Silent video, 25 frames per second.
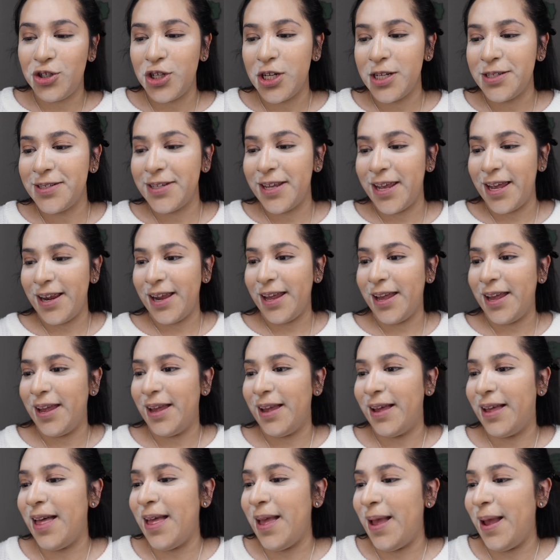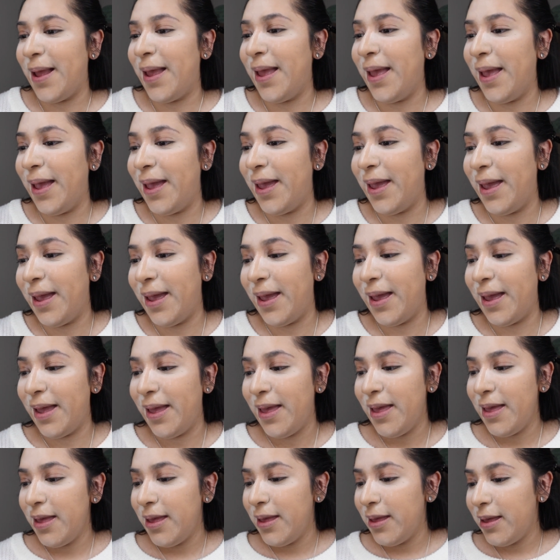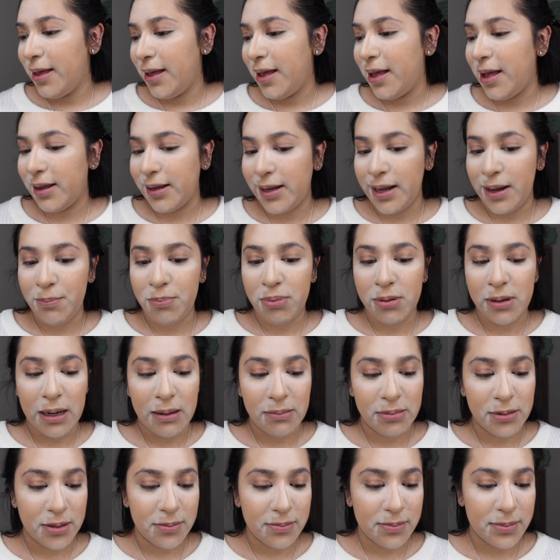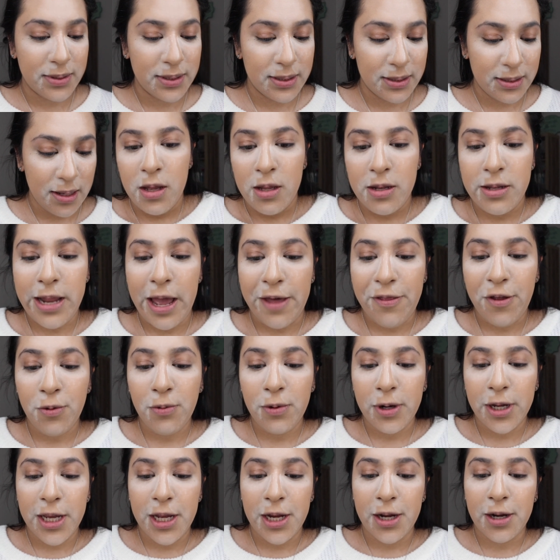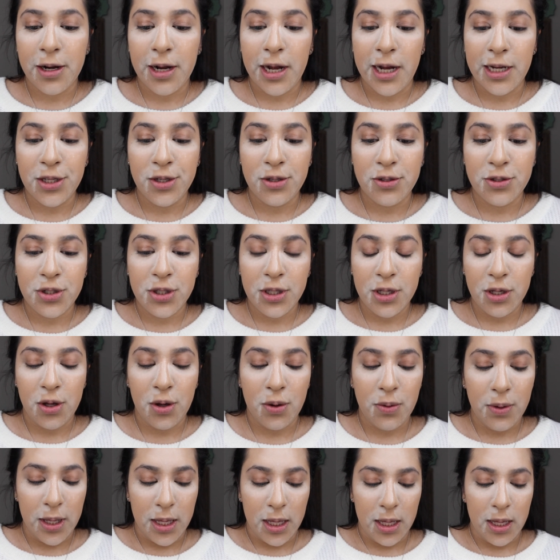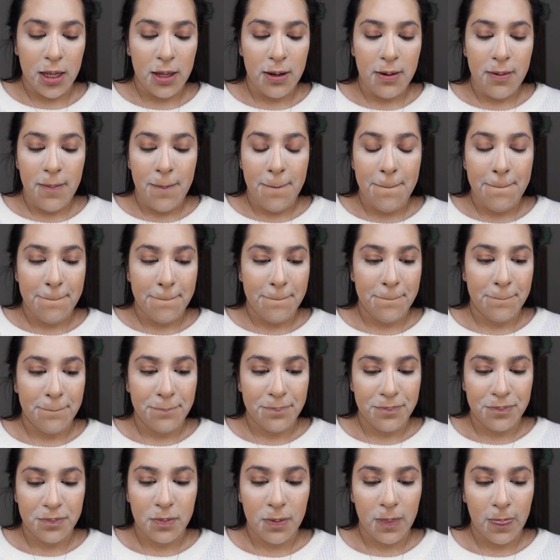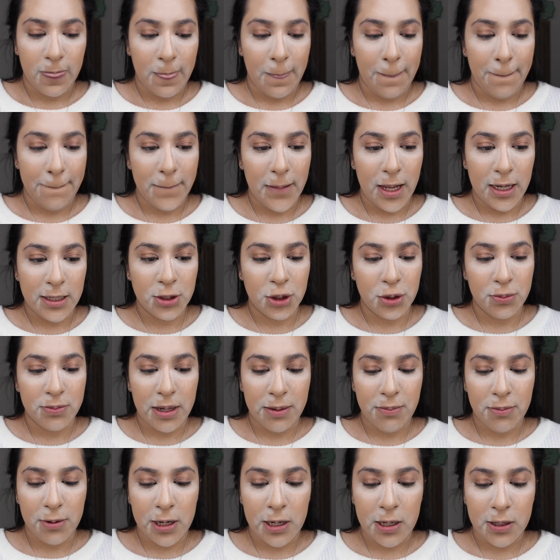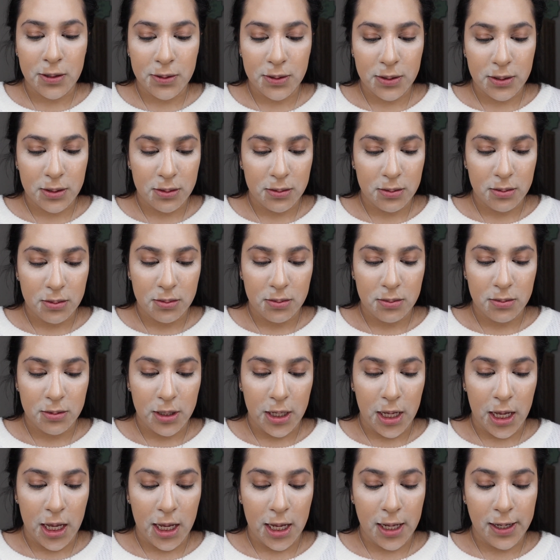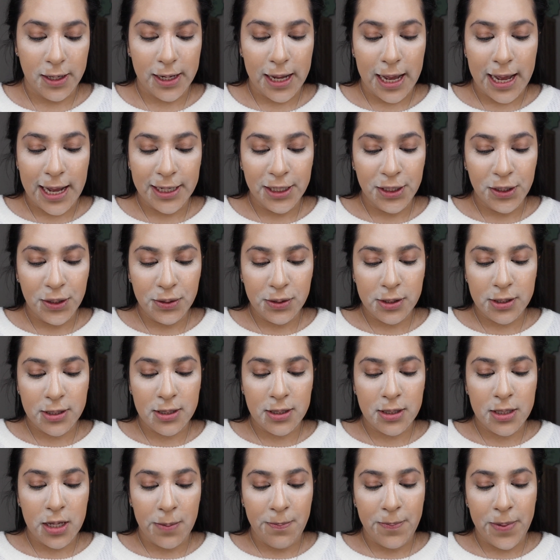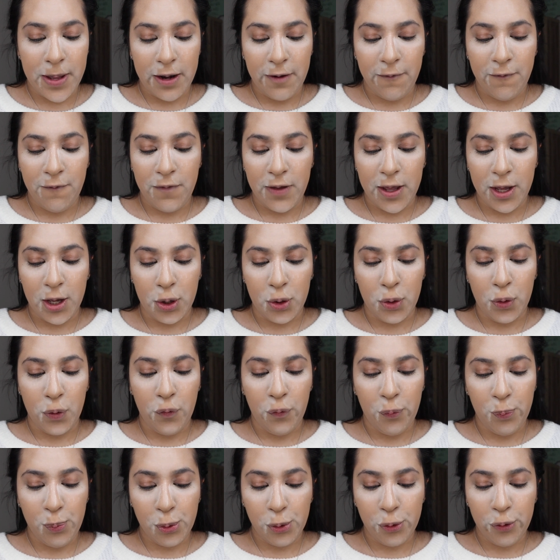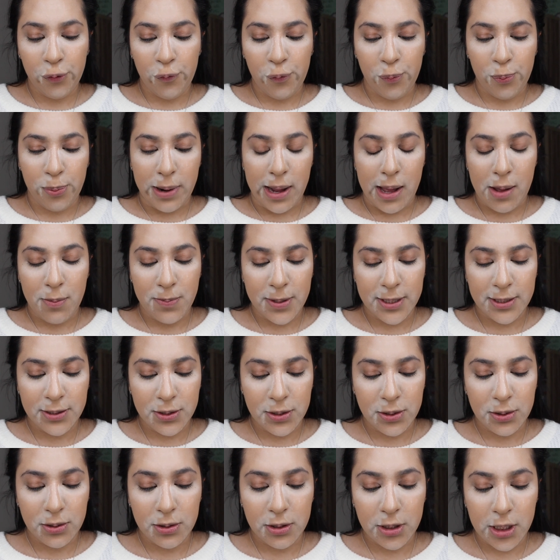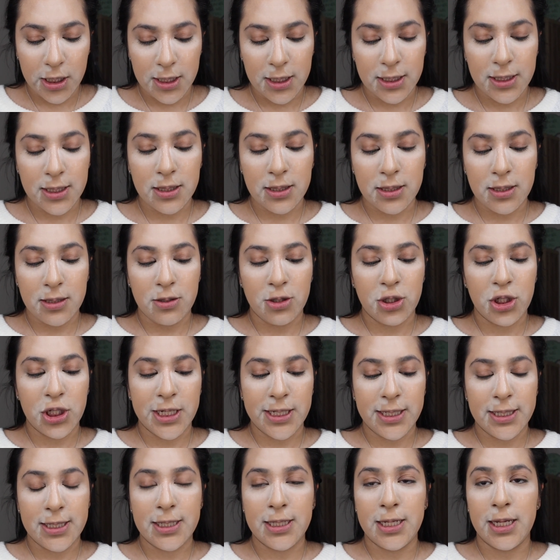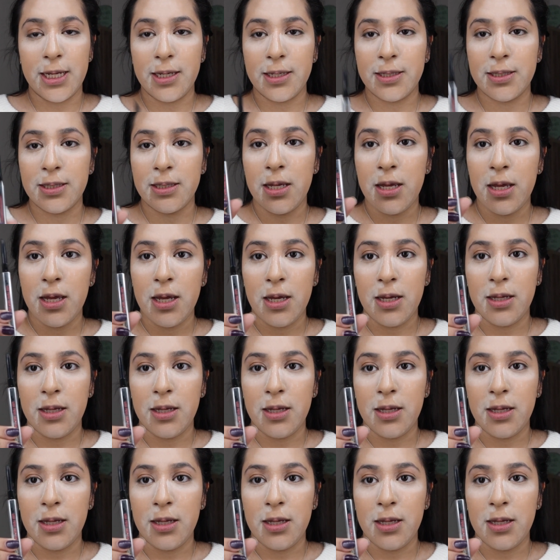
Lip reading: Just kidding. I got problems. Now that we're here, I usually go in and do my brows. And I use the Benefit Goof Proof Brow Pencil, and this is in shade 6.